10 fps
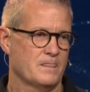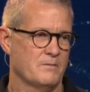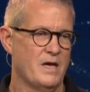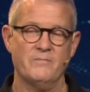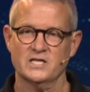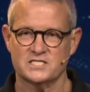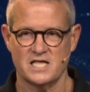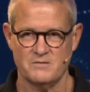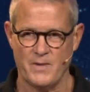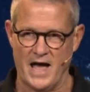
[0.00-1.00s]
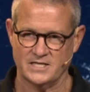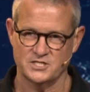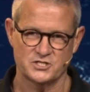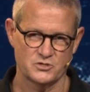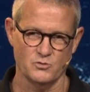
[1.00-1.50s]
Maybe it's think back
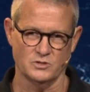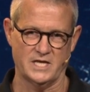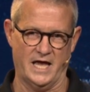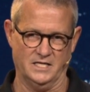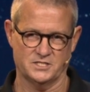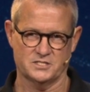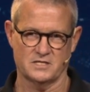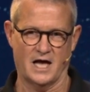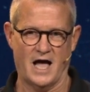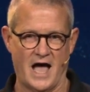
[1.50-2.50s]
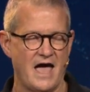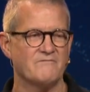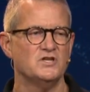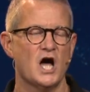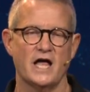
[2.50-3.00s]
to school days. I
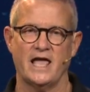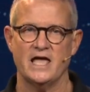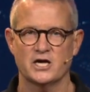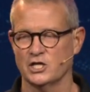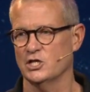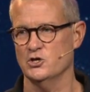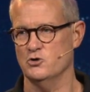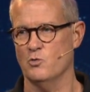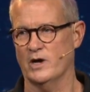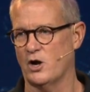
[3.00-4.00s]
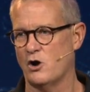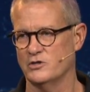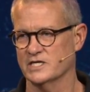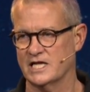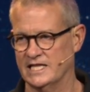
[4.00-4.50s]
have not a clue what all
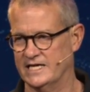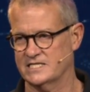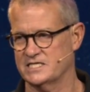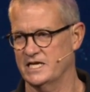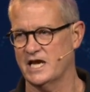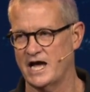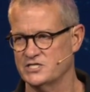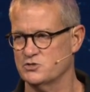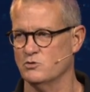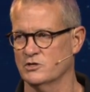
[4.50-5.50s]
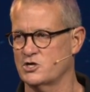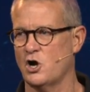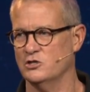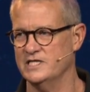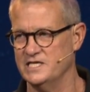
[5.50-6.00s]
the cliques in high school are
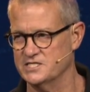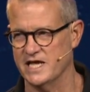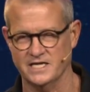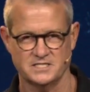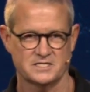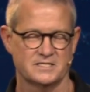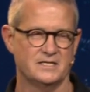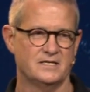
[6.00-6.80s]
called these days.